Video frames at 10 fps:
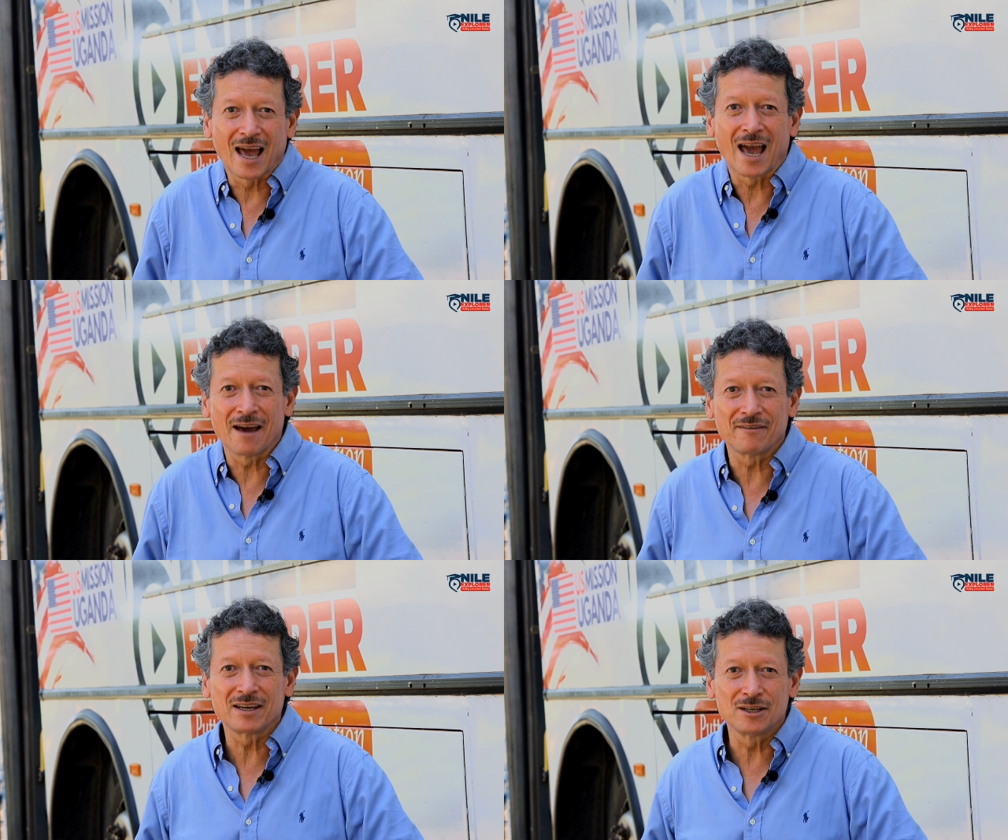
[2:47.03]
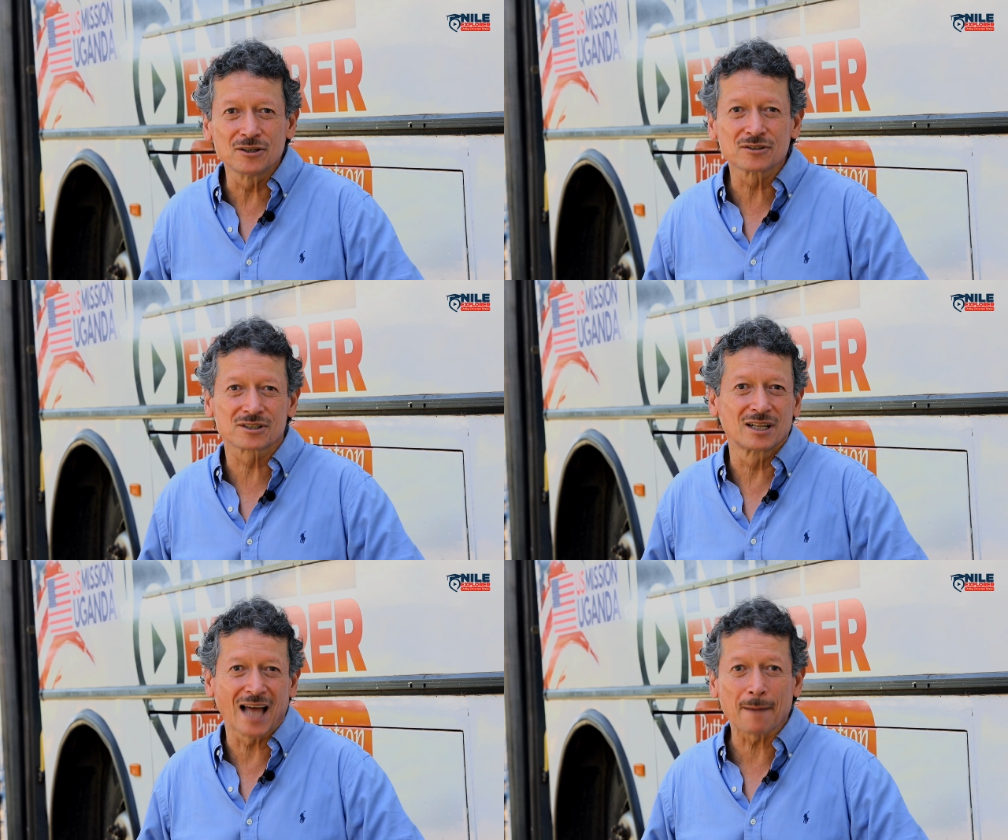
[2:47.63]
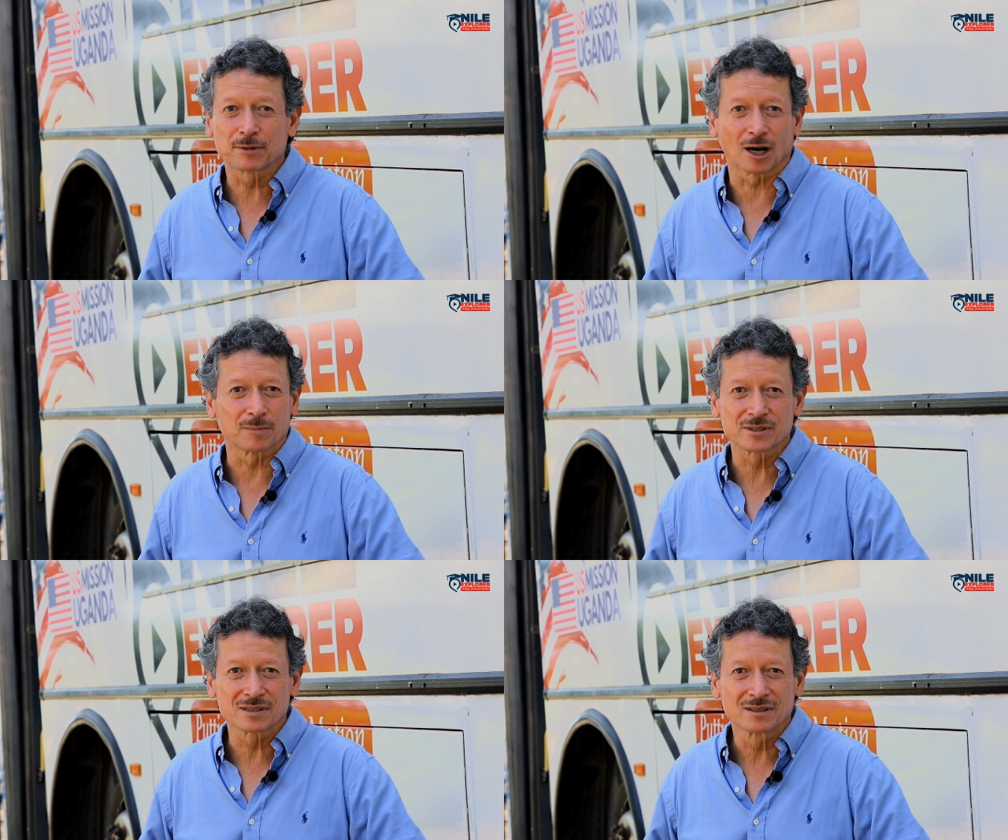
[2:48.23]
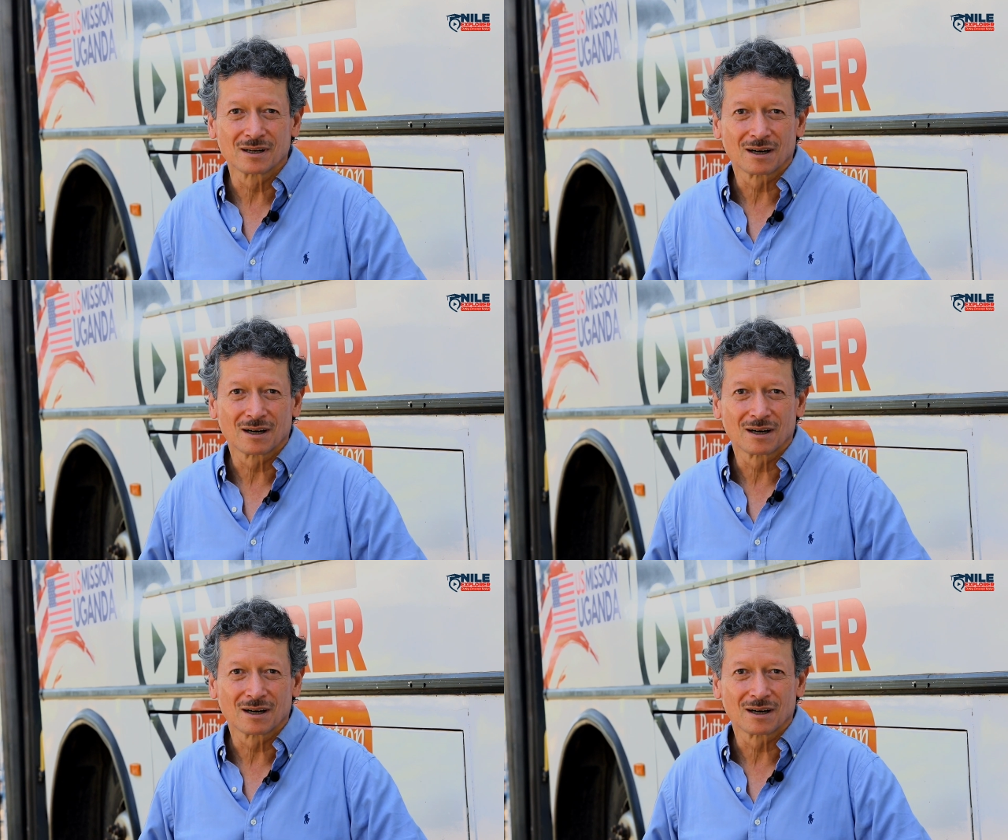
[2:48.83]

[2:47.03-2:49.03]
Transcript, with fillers: having used laptops